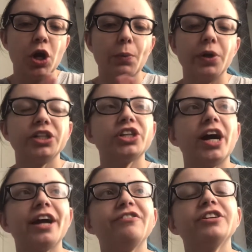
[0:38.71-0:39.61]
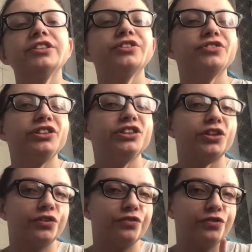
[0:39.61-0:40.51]
which I think is a really
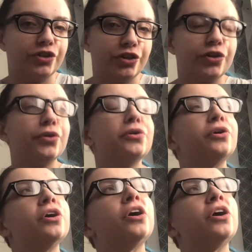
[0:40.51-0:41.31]
good video